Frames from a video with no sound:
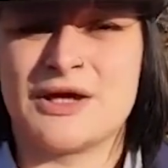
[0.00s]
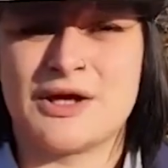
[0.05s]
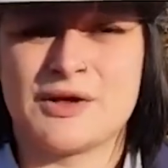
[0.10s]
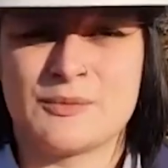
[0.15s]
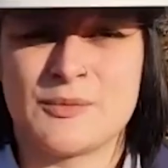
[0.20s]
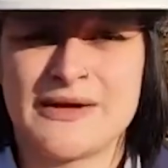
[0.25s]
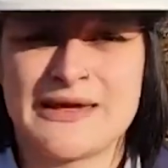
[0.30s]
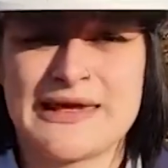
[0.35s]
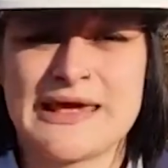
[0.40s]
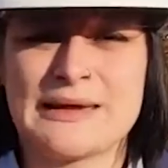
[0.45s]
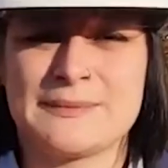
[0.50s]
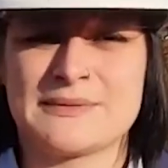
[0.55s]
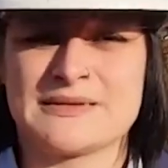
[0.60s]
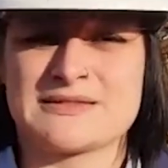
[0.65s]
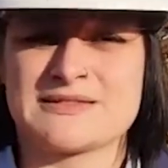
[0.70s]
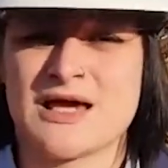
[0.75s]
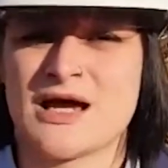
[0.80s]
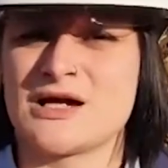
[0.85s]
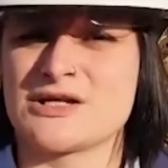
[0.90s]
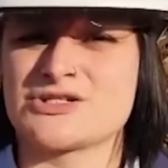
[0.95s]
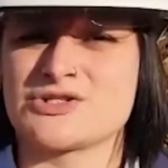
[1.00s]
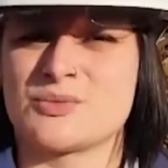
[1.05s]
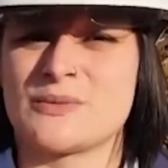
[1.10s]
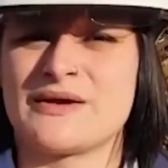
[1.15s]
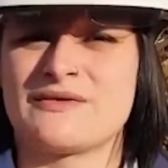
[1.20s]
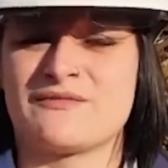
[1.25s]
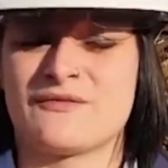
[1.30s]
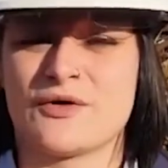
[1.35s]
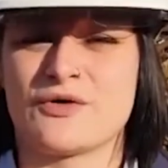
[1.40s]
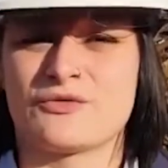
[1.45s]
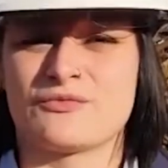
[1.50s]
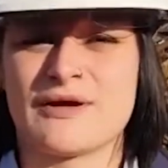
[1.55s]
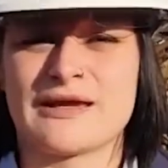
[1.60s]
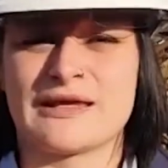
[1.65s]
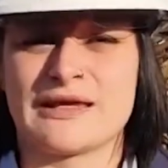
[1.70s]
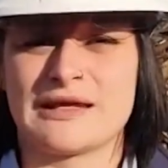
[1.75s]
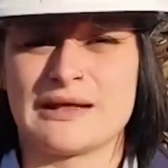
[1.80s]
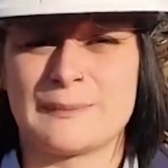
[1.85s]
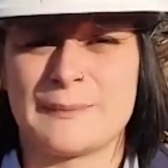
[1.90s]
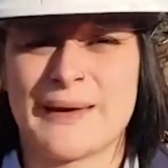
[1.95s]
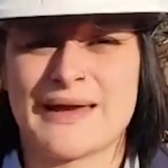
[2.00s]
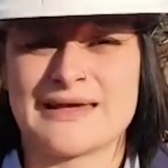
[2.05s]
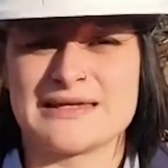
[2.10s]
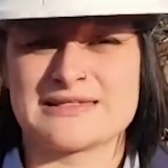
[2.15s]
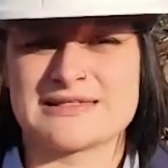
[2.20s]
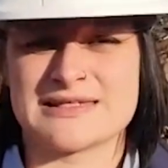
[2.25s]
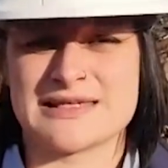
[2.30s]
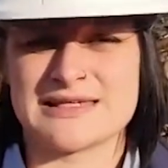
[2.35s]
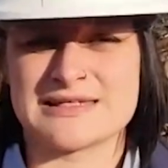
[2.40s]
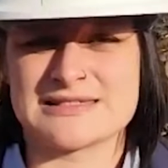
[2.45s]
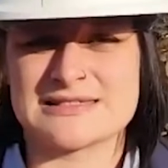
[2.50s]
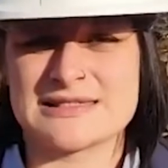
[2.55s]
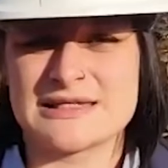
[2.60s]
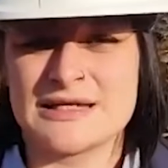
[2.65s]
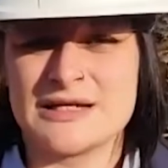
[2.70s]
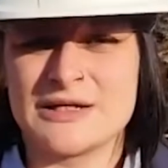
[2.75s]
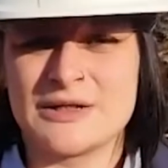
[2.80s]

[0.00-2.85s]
whom we keep in touch with on a regular basis.